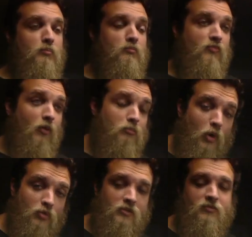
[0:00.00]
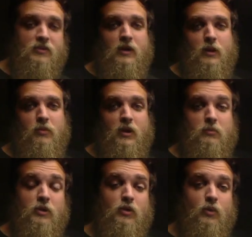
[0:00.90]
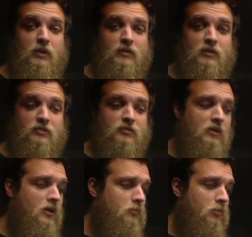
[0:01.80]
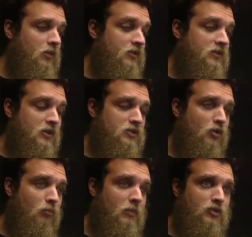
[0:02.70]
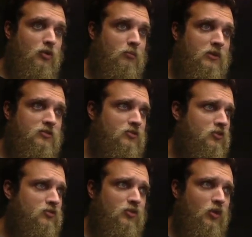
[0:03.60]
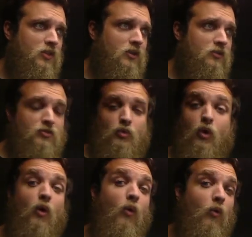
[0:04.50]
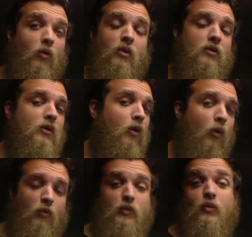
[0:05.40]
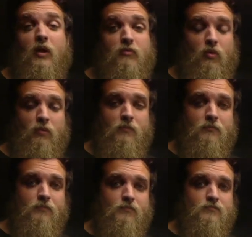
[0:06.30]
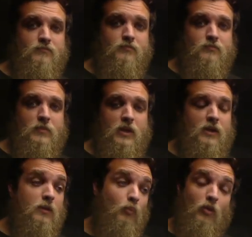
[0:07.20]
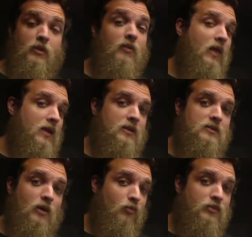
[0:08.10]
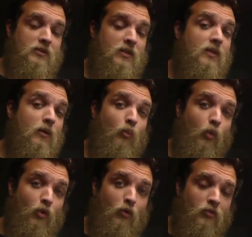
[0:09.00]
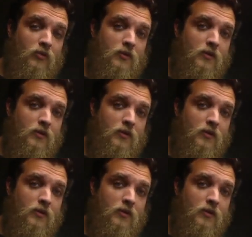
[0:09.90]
for most of the time that I've been doing this. But the digital measurements just took things to a whole new level. And I'm really glad I delved into that world.